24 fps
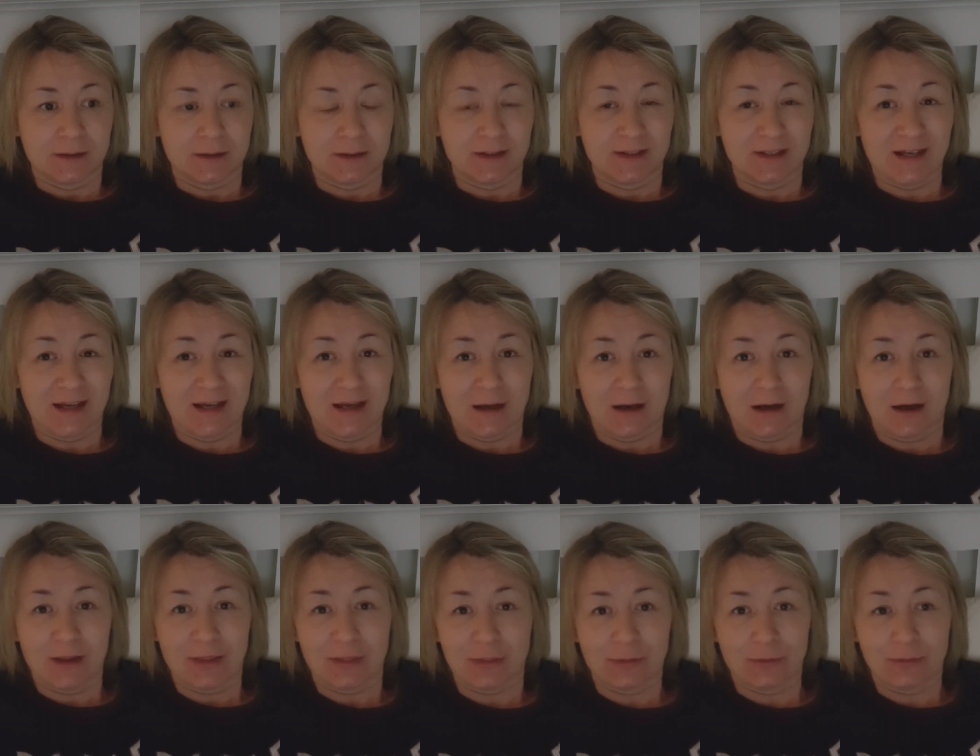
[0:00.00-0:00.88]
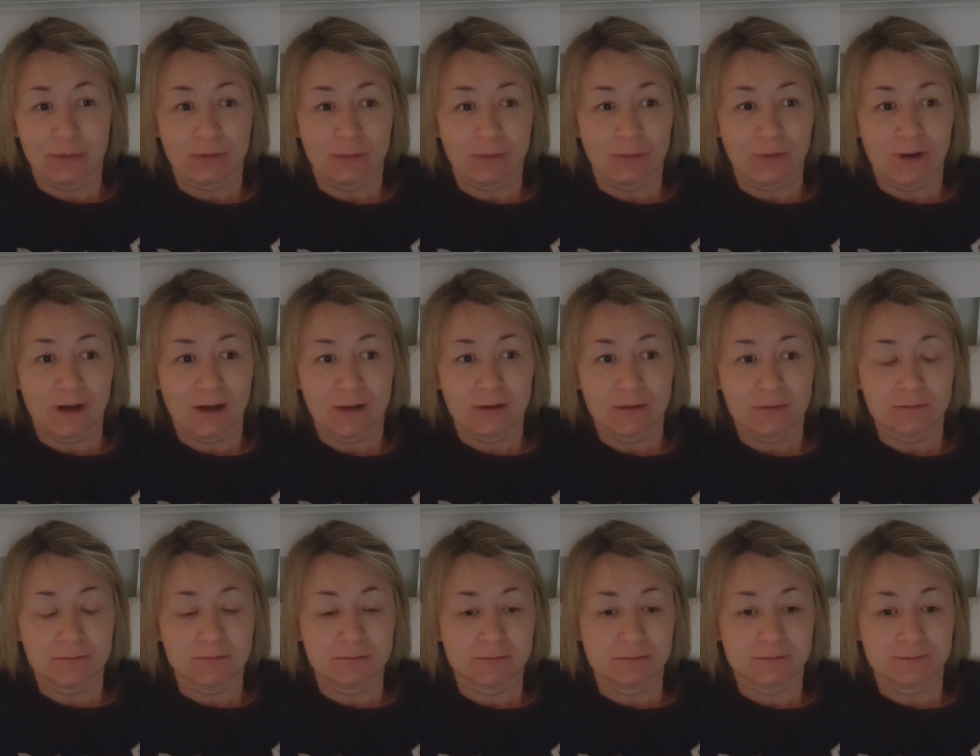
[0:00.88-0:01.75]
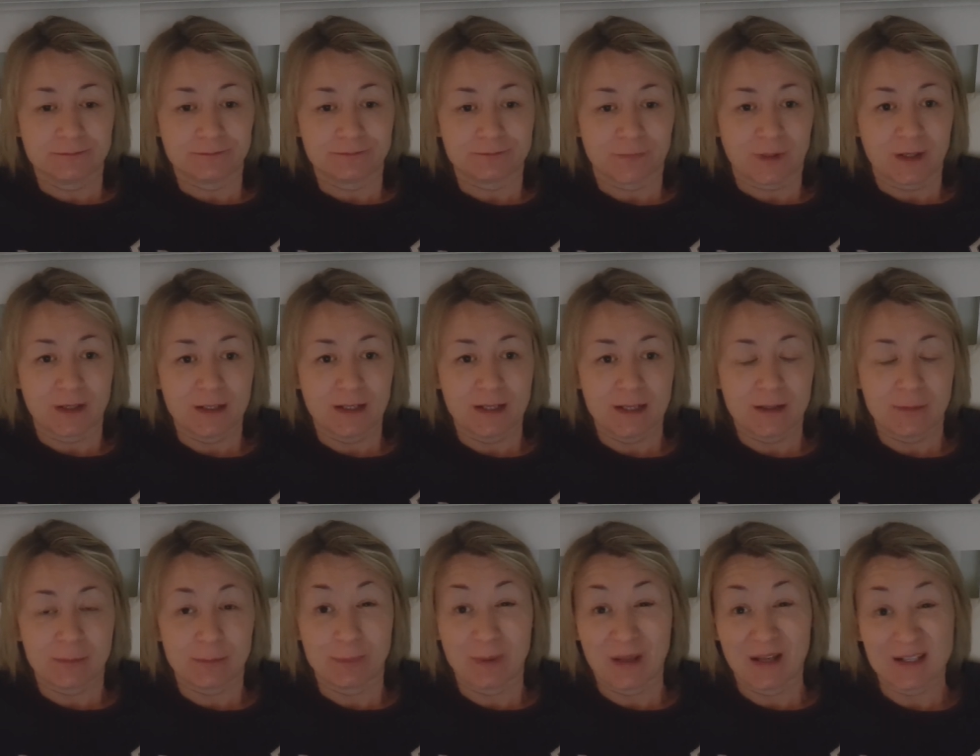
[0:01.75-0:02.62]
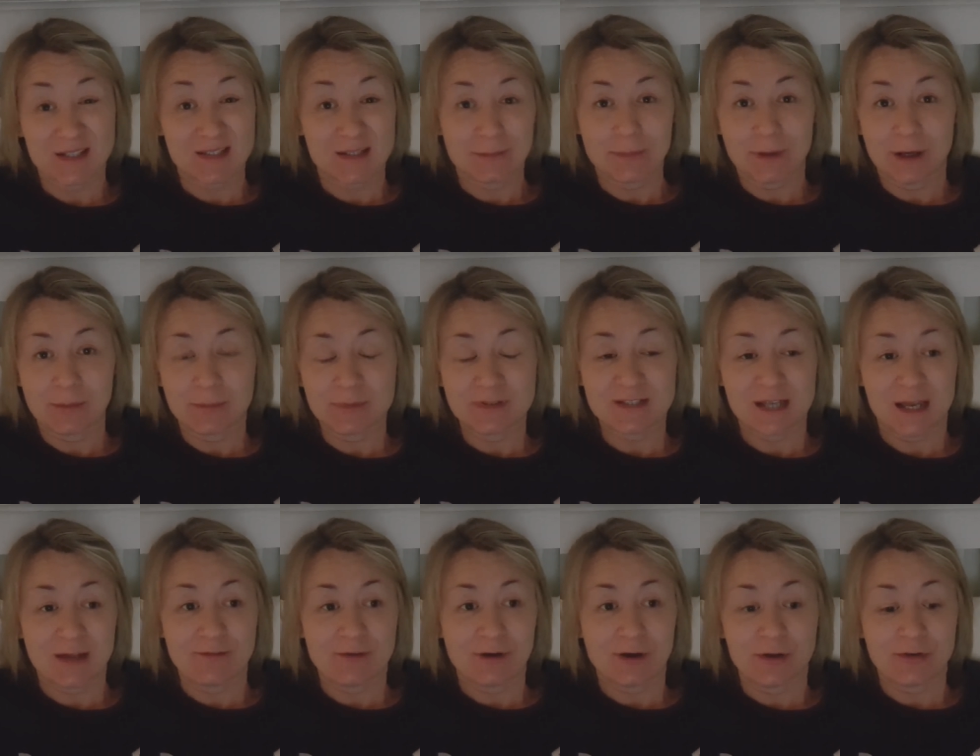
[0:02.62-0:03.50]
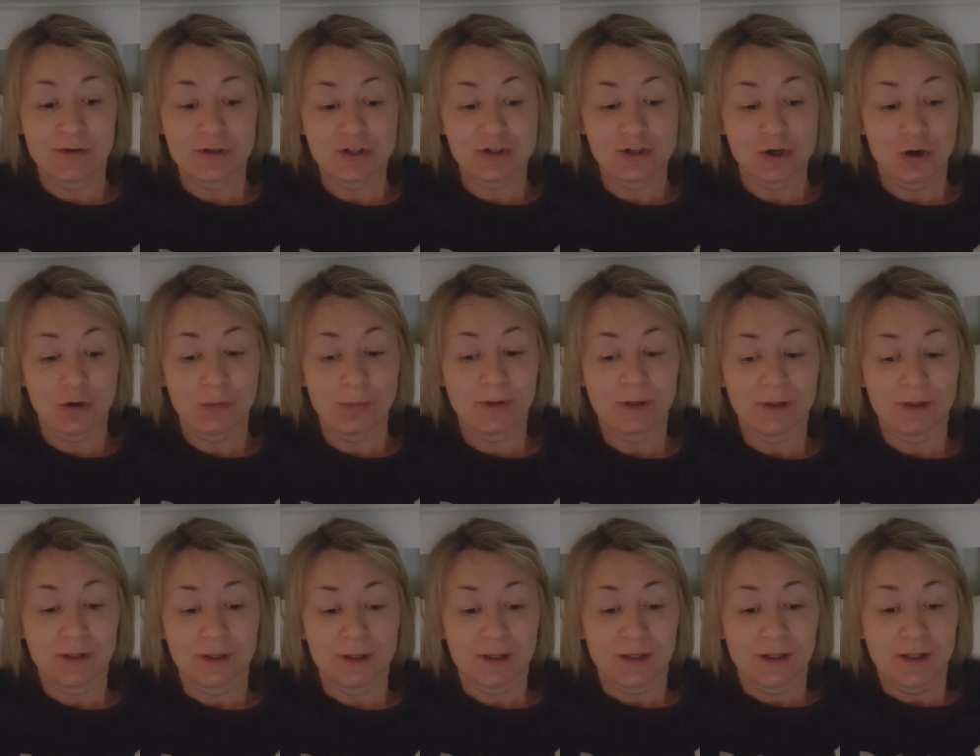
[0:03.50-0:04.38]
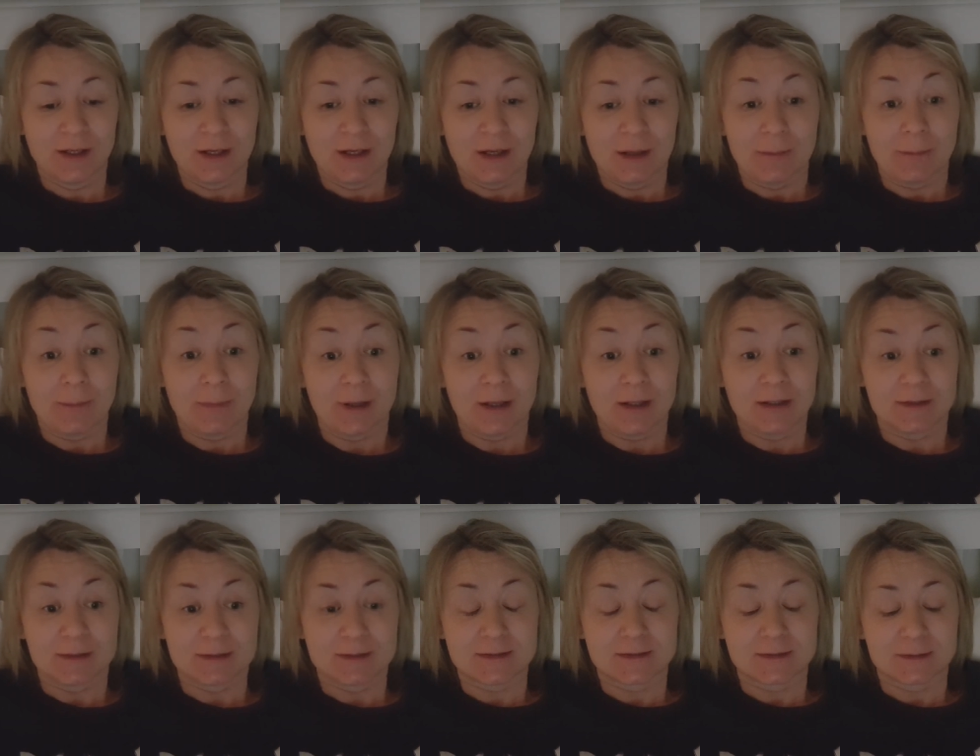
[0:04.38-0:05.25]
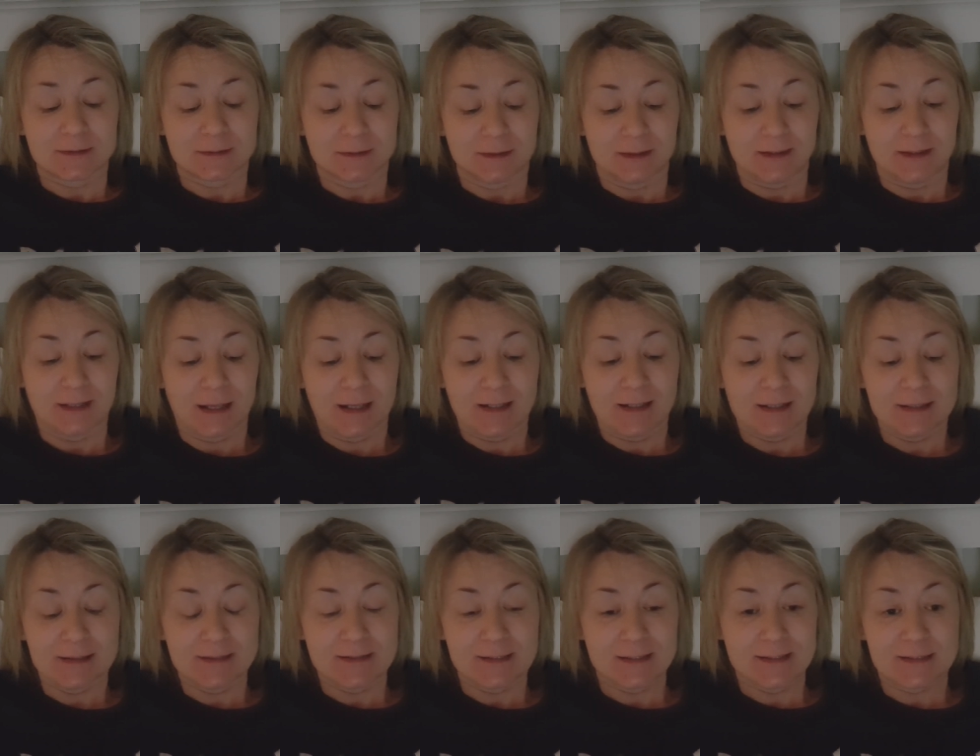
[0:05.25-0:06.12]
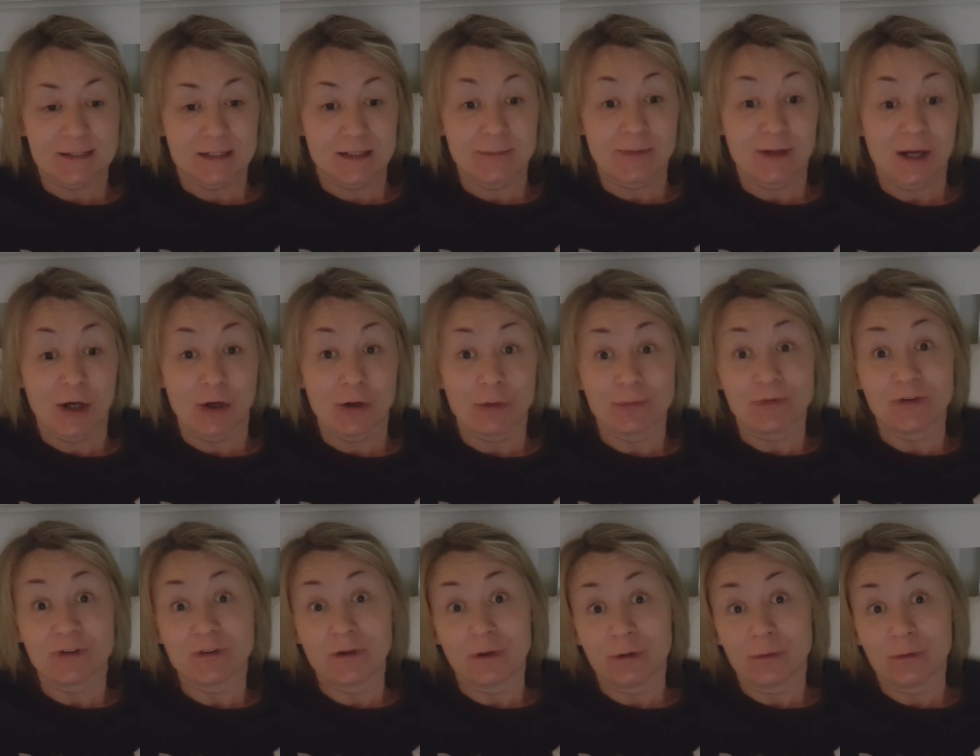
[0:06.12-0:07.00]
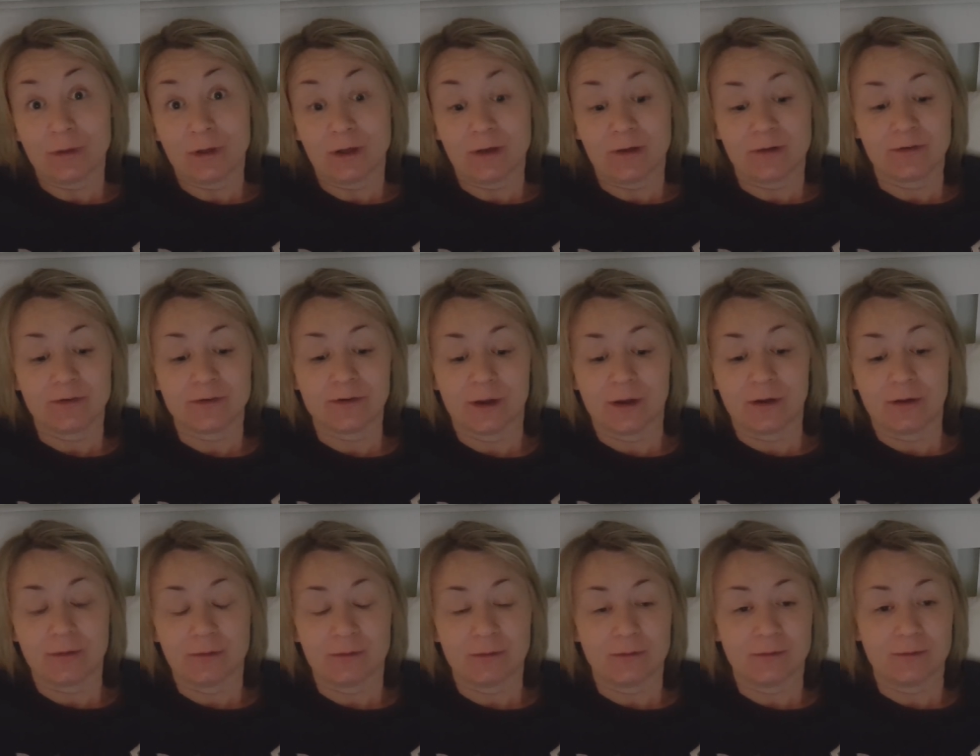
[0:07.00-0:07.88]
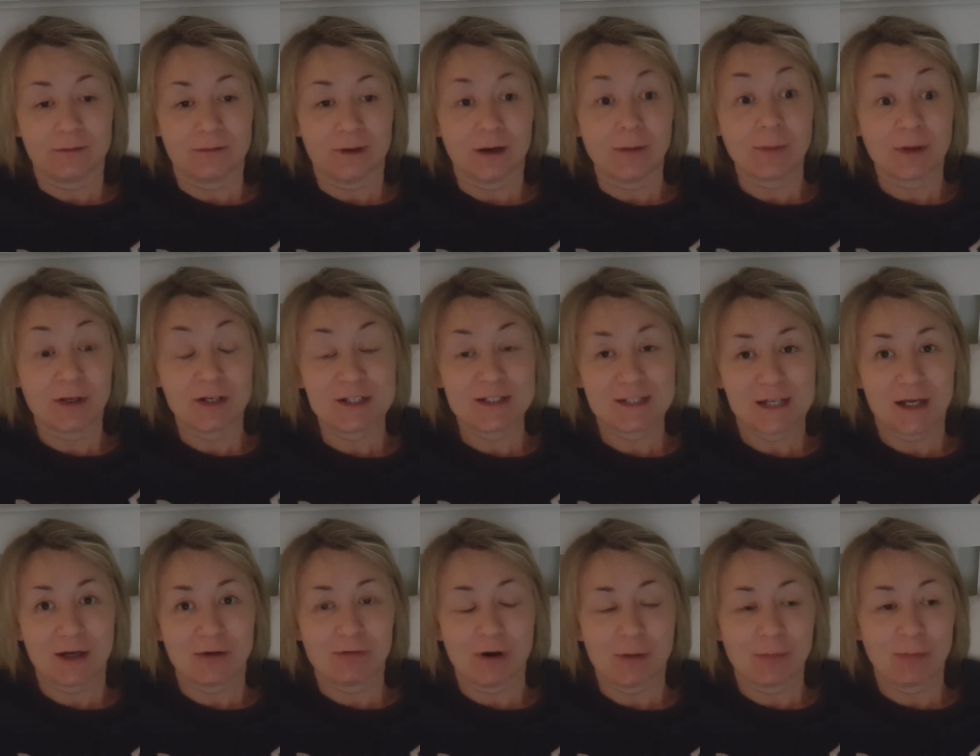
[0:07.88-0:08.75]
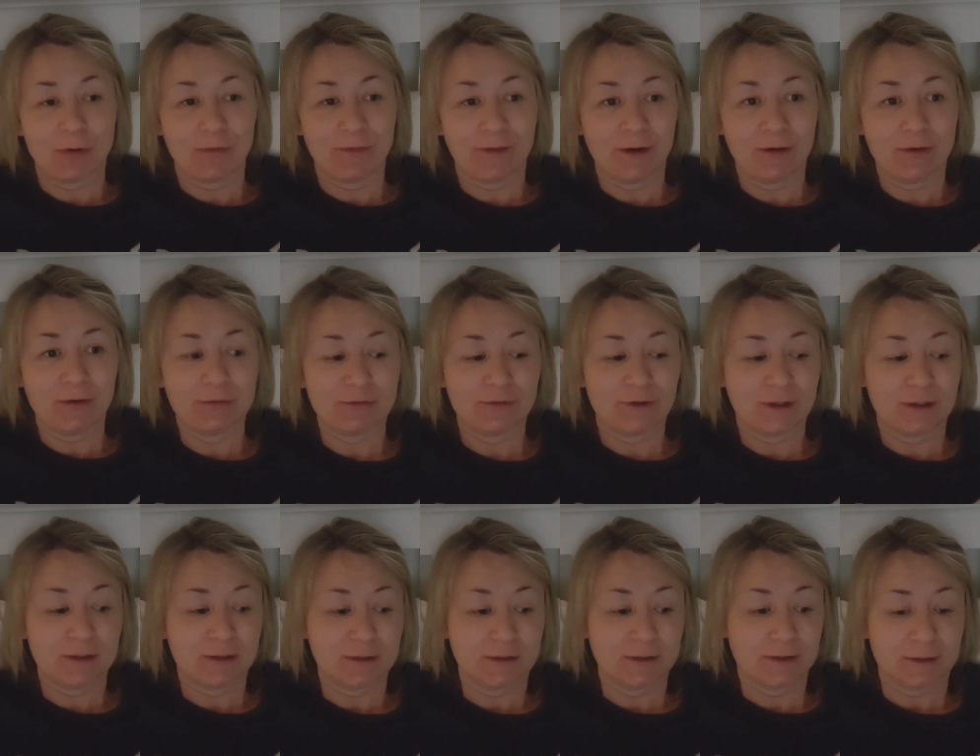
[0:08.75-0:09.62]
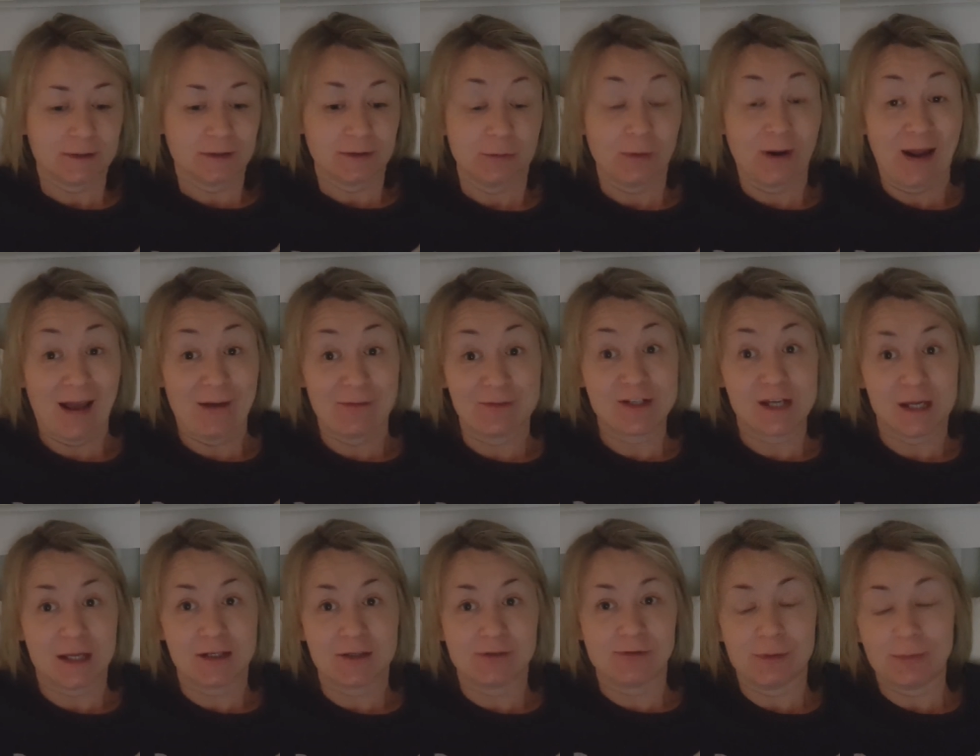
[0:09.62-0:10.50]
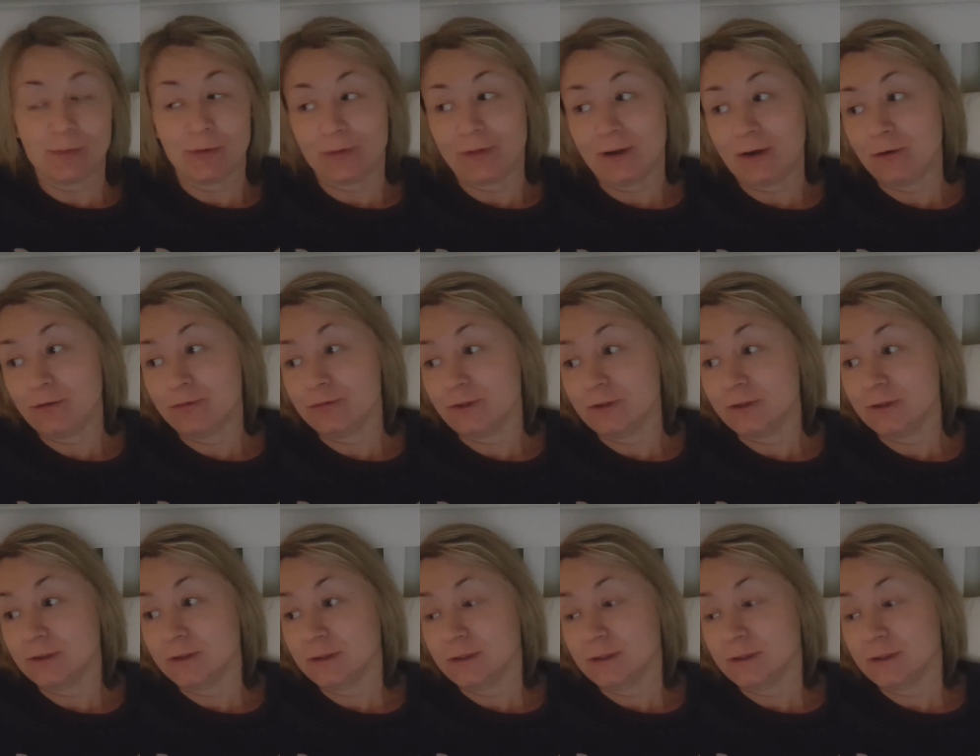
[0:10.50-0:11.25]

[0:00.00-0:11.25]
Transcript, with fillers: yeah, I thought, well, Lee can pick some up, save her the job. But yeah, Lindsay's going to be home sooner, so I'm going to take her up on that offer, or I have taken her up on that offer.